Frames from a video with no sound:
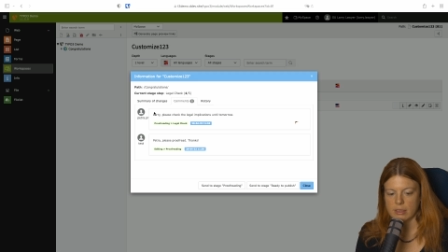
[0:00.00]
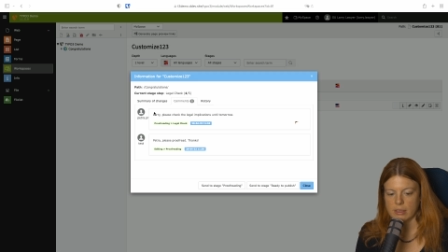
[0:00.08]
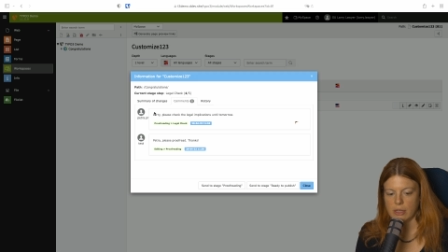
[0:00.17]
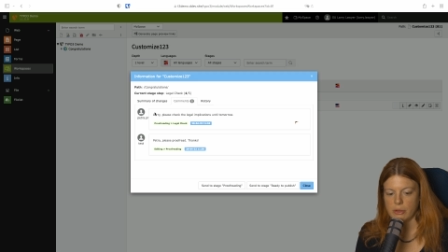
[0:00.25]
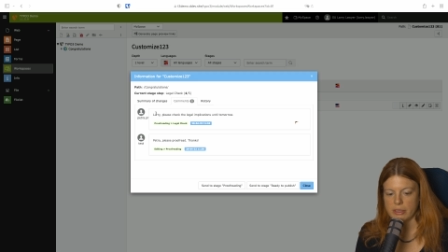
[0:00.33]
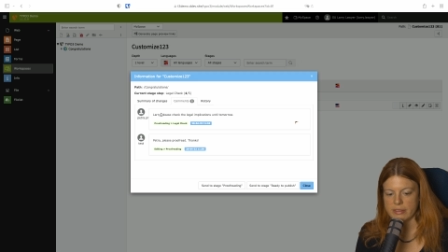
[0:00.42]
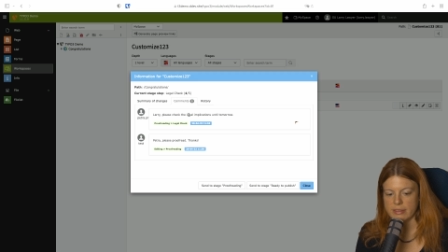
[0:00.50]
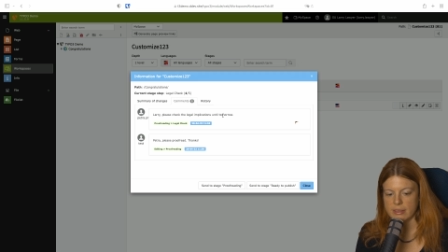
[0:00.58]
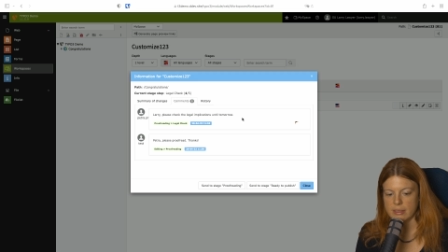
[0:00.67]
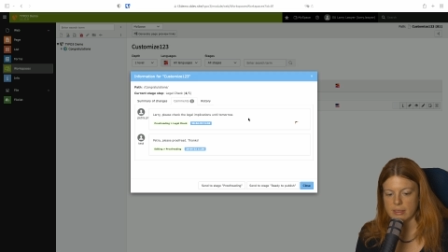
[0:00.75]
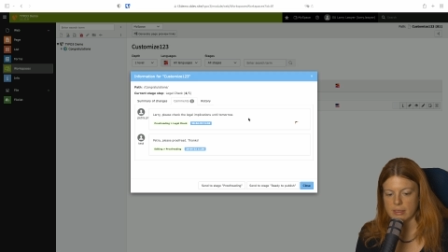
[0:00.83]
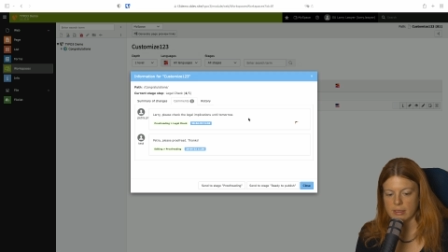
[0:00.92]
Now I
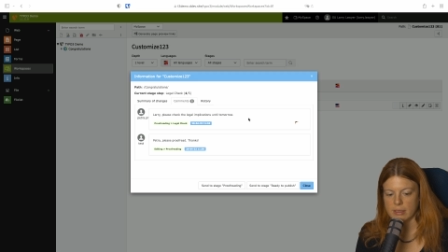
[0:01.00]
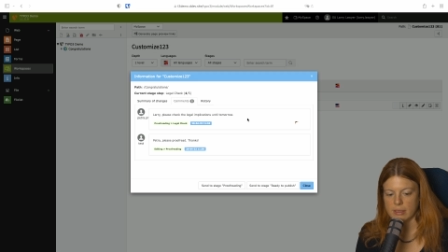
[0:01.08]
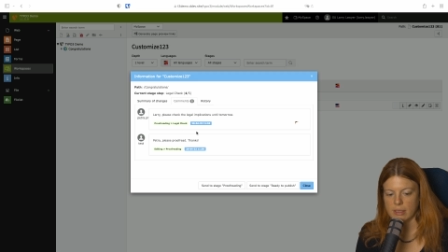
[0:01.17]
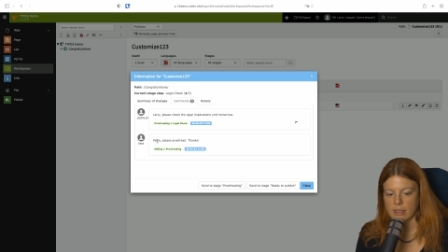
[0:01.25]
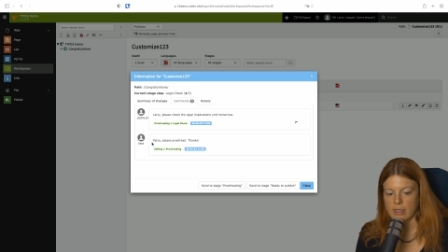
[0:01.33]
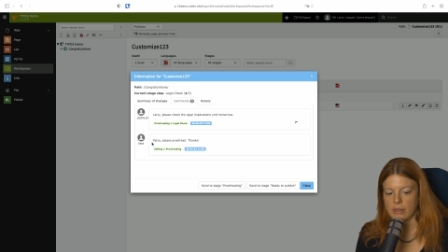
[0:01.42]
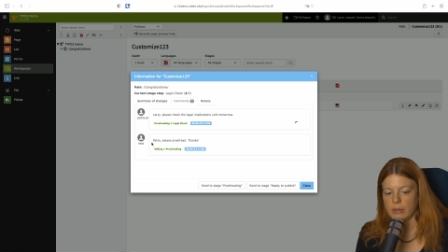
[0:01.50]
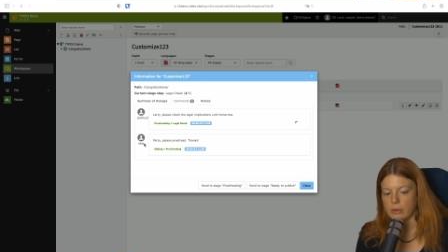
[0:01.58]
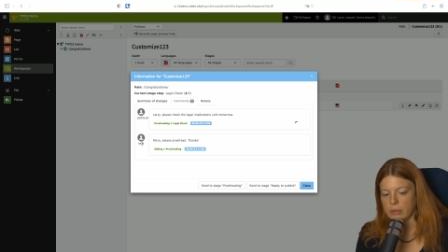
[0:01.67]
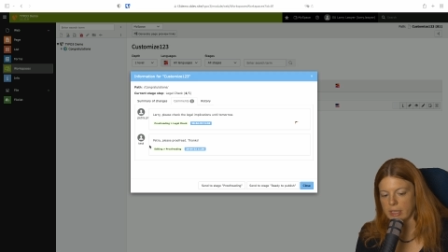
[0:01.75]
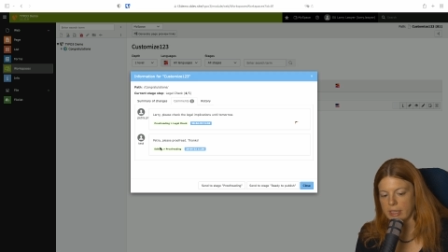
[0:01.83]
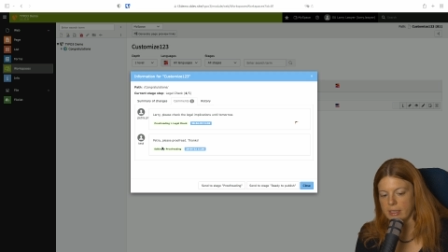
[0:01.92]
see,
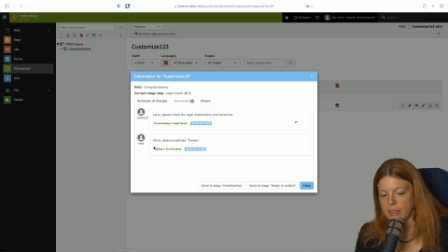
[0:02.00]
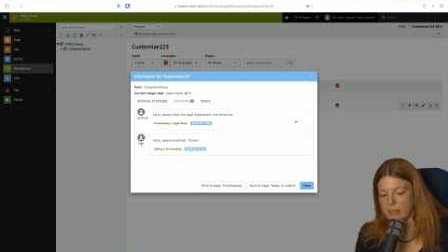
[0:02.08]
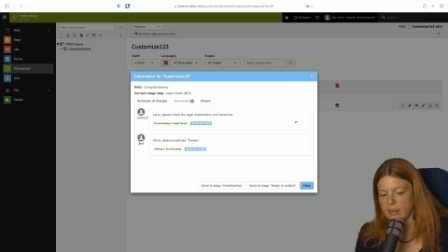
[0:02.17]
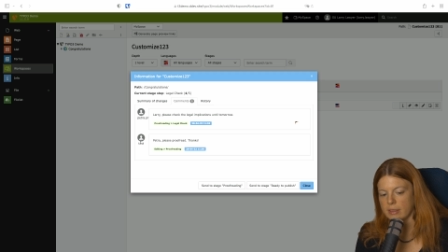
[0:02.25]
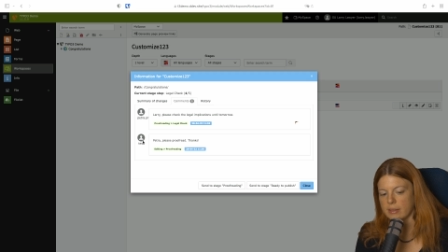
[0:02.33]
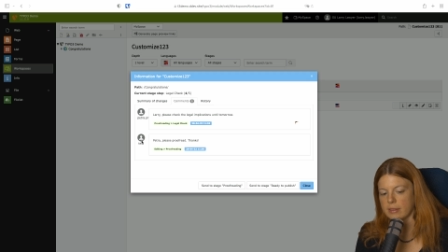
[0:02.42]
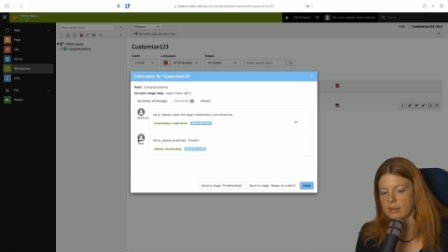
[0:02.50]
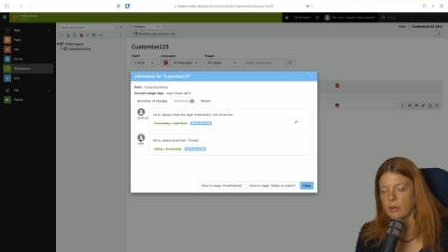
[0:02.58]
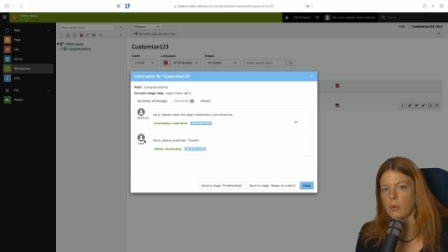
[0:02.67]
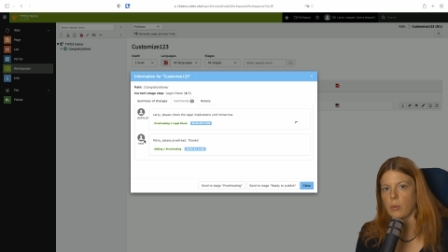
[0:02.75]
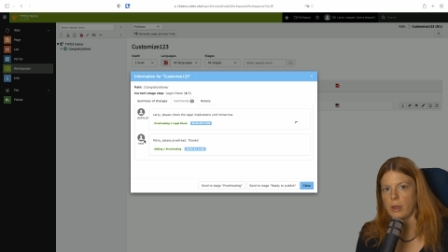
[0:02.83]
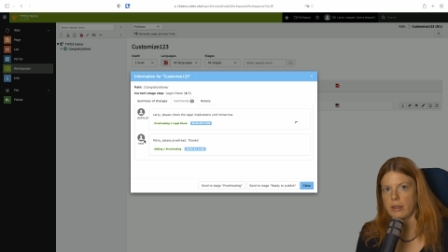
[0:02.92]
okay, this
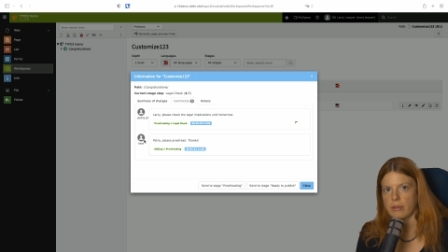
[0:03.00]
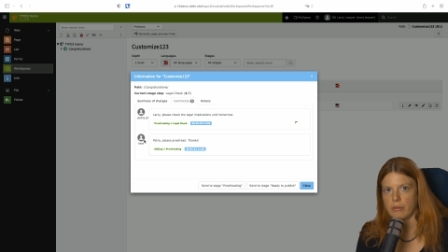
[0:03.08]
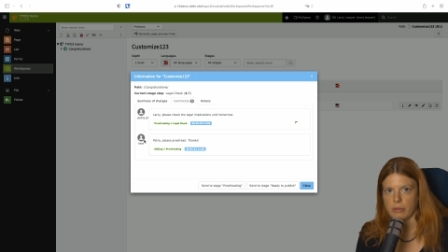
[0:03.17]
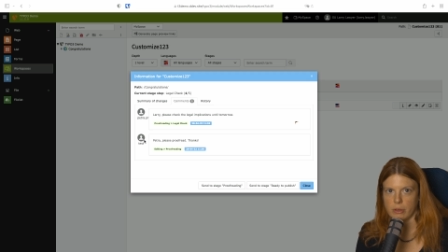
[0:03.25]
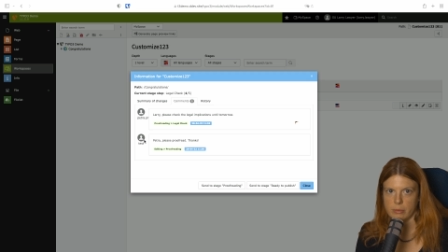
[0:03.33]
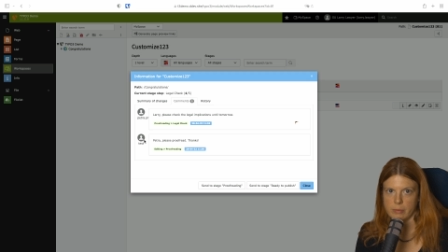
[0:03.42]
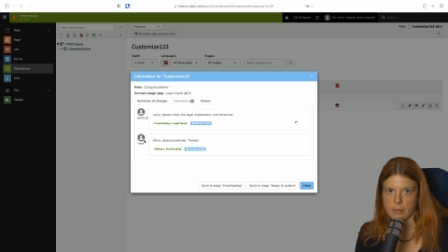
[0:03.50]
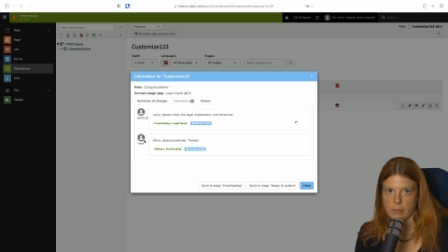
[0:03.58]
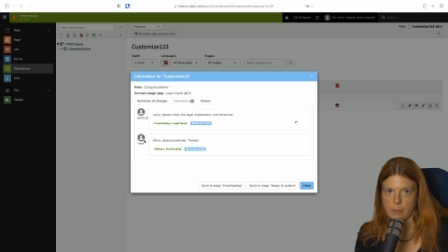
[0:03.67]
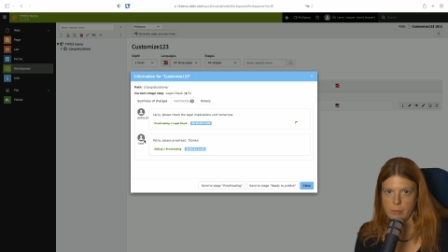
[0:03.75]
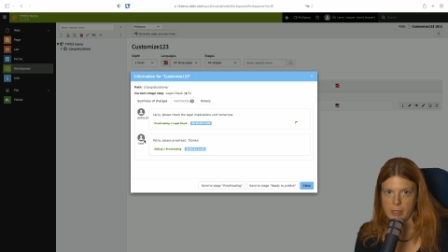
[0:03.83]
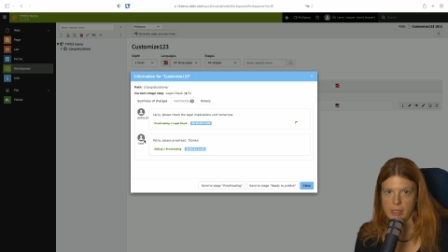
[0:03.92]
went from
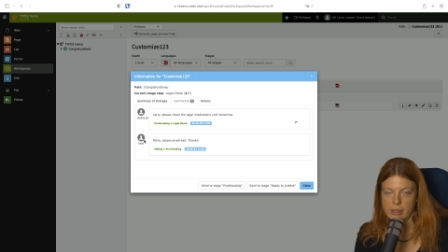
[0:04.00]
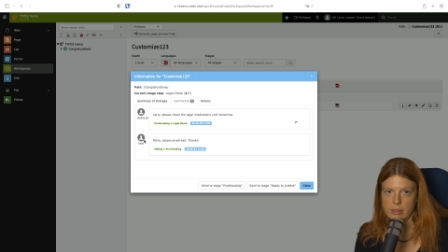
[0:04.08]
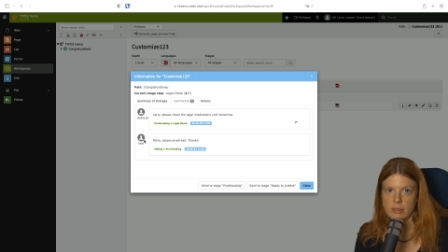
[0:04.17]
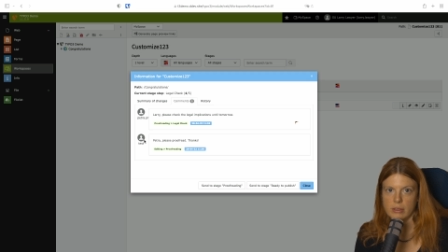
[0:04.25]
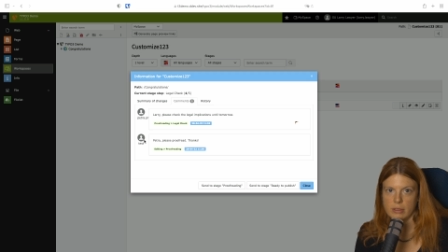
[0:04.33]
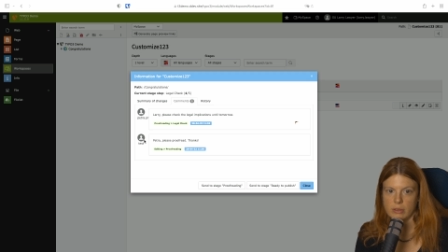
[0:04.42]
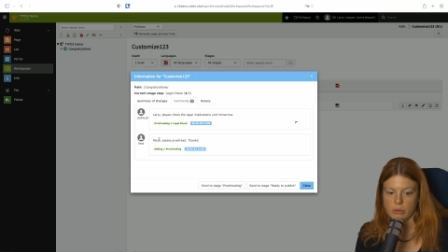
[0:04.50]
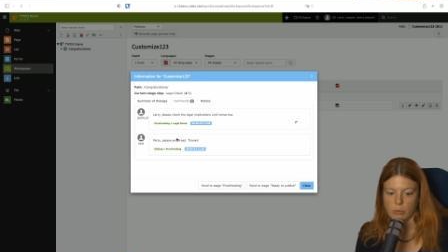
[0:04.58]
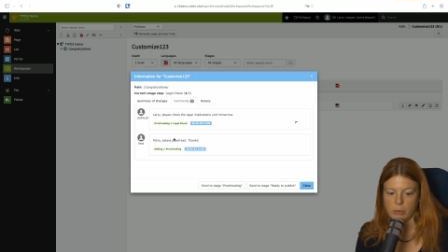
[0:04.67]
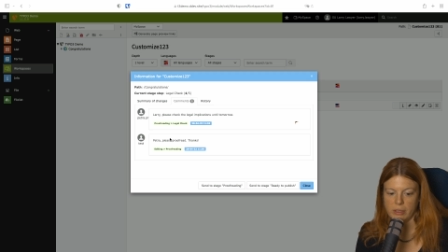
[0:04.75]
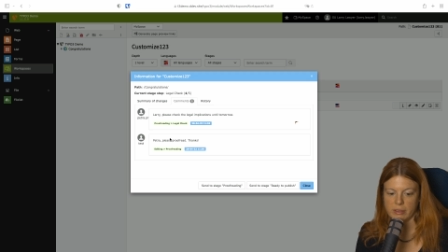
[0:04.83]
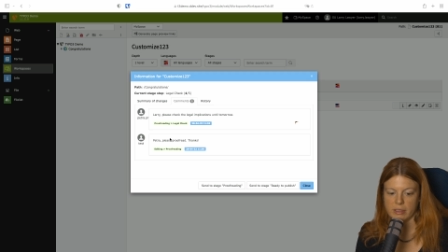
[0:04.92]
me to
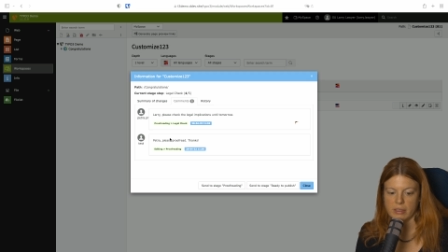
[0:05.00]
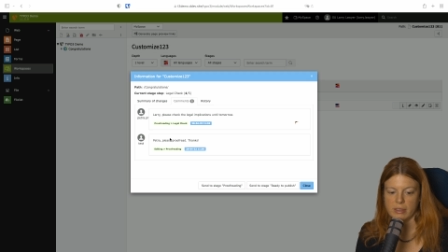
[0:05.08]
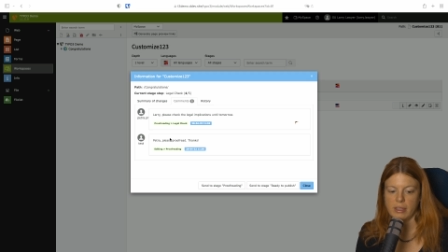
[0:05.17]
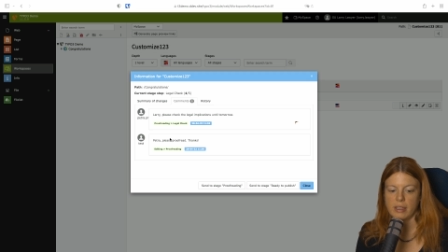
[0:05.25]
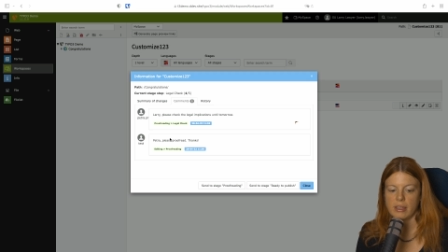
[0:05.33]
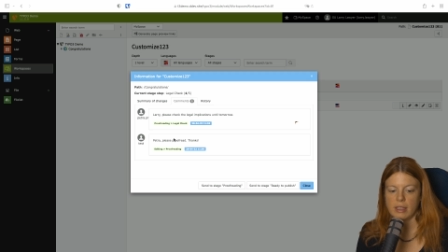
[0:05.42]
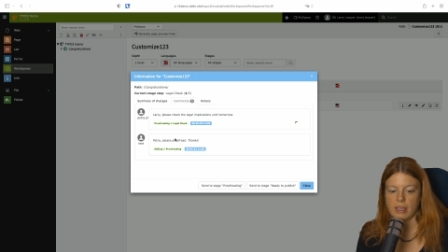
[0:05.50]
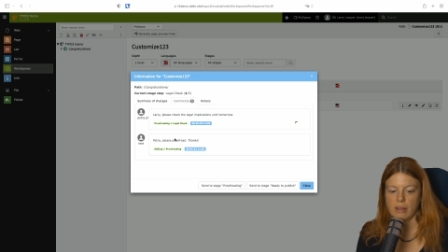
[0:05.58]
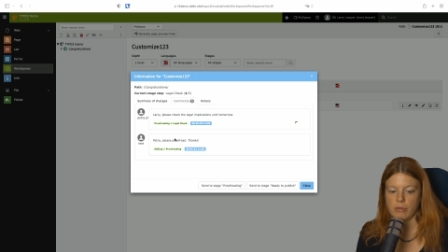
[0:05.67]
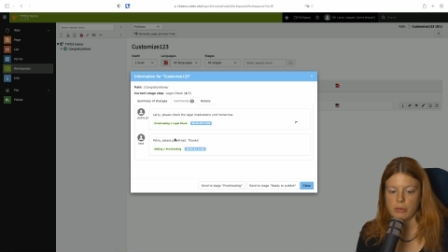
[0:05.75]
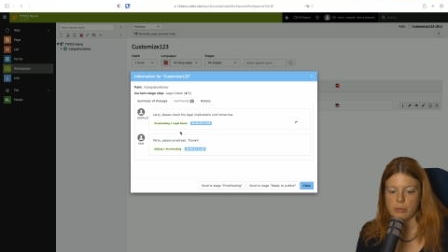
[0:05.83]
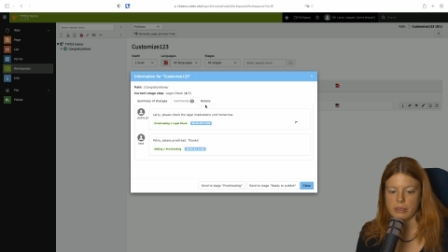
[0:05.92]
Petra
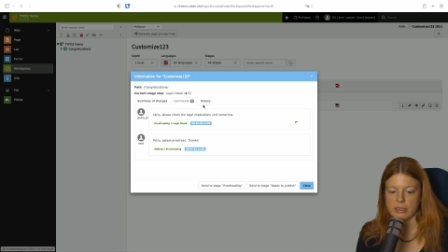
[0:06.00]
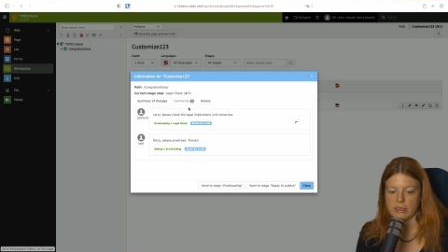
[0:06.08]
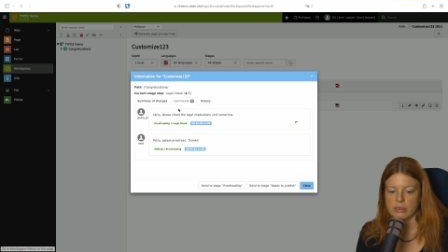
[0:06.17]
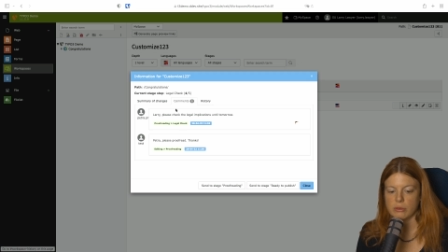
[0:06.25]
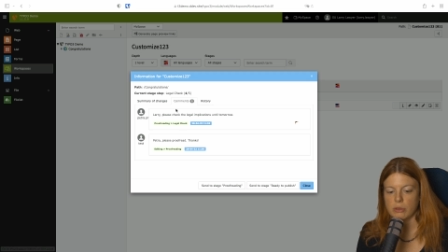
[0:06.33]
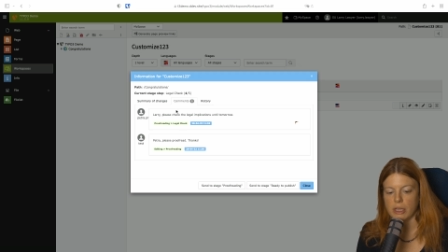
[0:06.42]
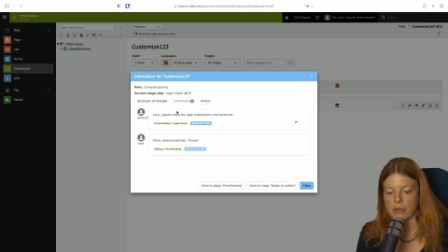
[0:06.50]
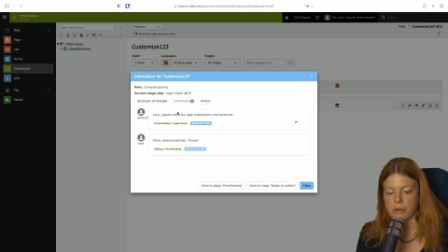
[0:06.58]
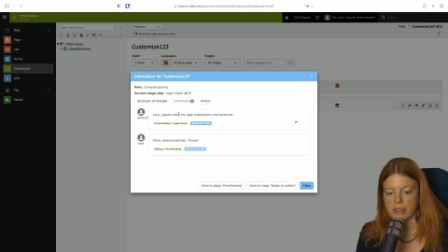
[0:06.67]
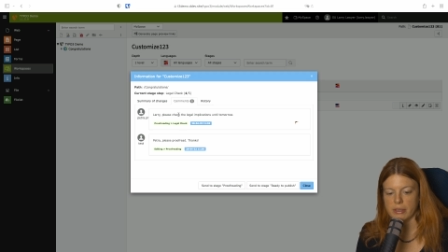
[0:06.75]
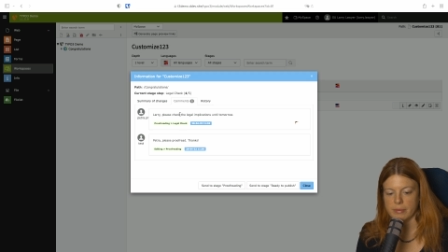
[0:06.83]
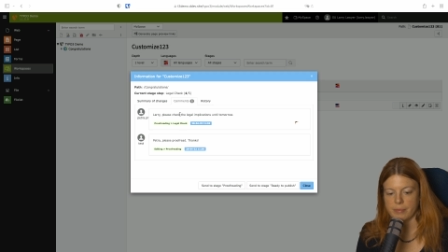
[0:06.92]
and from Petra to Larry.